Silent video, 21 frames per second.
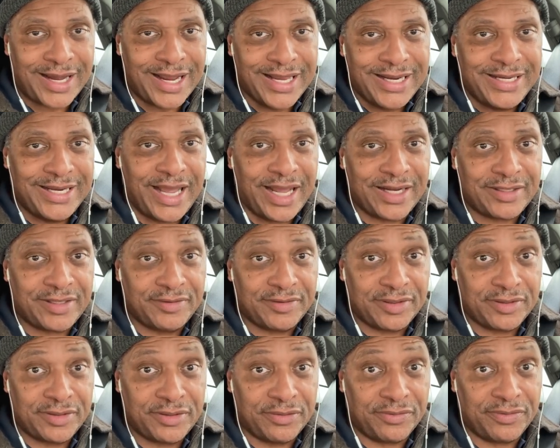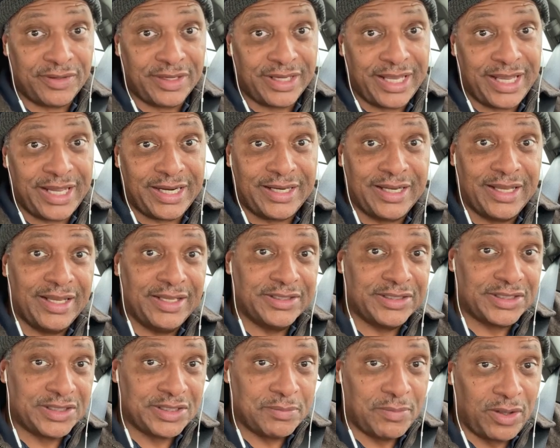not to forget
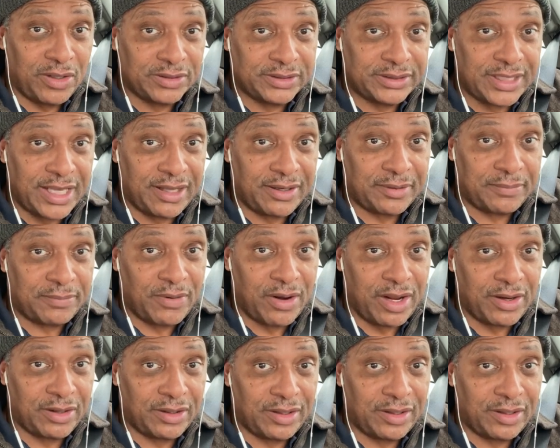small salad prior to